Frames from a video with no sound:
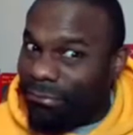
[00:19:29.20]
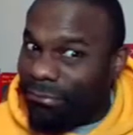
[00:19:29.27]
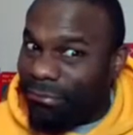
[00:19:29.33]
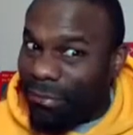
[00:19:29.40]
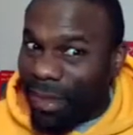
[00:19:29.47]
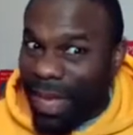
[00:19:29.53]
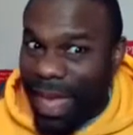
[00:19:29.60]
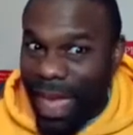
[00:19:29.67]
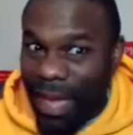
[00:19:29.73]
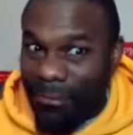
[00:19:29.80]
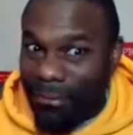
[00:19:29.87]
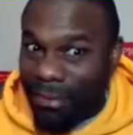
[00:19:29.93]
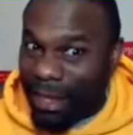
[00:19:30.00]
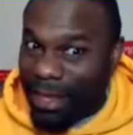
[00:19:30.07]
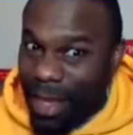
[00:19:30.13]

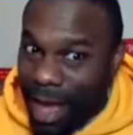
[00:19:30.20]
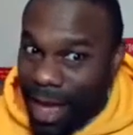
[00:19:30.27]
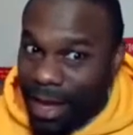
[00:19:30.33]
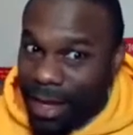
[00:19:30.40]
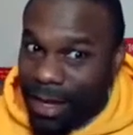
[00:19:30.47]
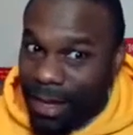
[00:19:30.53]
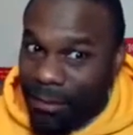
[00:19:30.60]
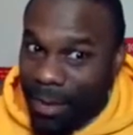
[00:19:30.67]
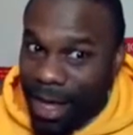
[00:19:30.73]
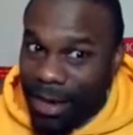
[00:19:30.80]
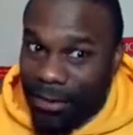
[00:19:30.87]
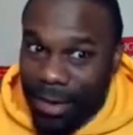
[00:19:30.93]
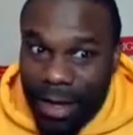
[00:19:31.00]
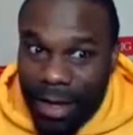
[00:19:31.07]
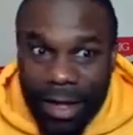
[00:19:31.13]
Cam, yuck, by the
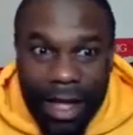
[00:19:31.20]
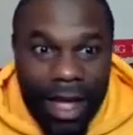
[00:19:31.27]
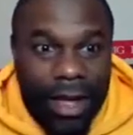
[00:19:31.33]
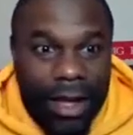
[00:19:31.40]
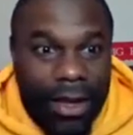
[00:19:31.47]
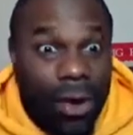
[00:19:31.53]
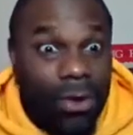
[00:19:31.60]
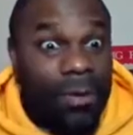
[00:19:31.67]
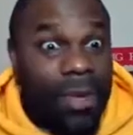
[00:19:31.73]
way. Huh? Oh, you made